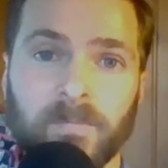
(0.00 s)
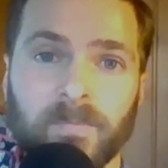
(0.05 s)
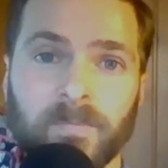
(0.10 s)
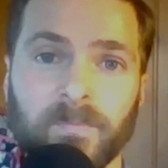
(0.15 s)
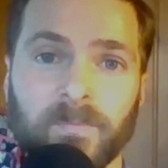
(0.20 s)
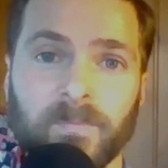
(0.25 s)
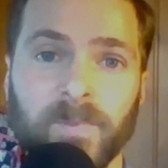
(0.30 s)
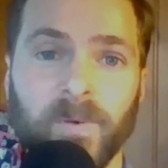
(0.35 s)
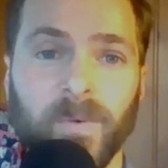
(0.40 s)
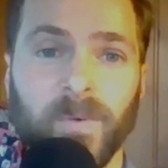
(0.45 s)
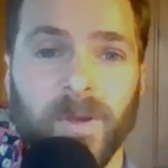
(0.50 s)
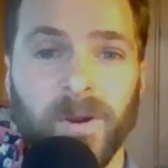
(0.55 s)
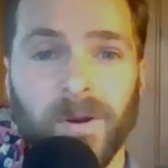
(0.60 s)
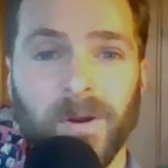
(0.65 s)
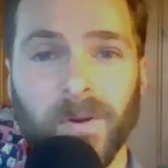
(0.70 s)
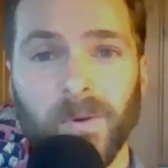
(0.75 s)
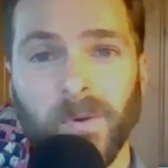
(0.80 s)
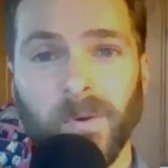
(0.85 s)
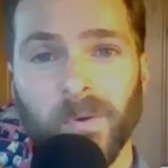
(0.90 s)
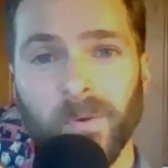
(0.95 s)
But we
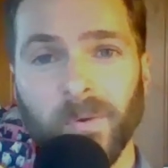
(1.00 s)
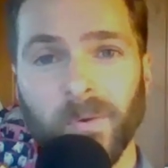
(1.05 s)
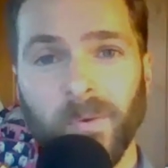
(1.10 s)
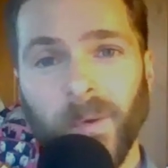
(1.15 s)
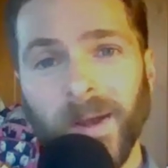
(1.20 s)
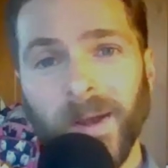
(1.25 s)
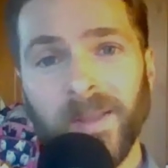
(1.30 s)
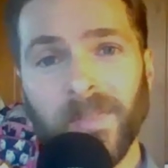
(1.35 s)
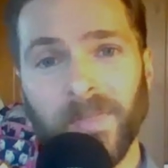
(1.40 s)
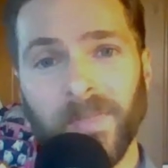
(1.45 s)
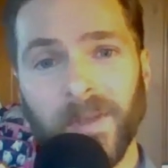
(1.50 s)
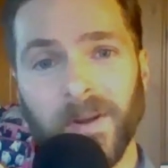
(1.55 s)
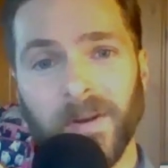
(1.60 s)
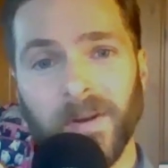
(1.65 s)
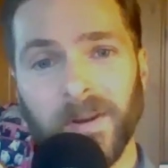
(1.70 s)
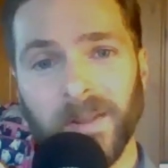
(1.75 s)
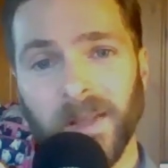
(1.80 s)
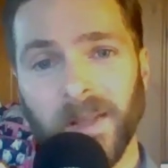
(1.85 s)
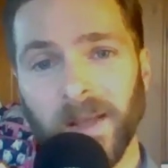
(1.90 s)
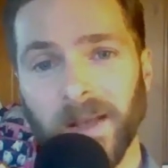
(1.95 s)
aren't quite there
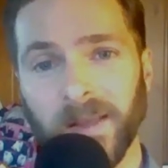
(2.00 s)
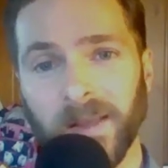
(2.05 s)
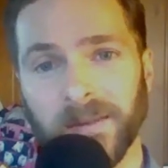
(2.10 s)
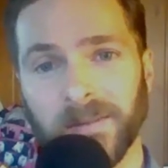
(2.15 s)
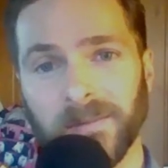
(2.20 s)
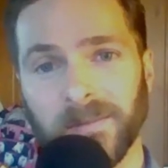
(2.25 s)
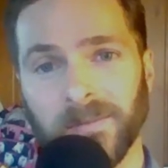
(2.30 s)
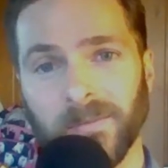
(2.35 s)
yet.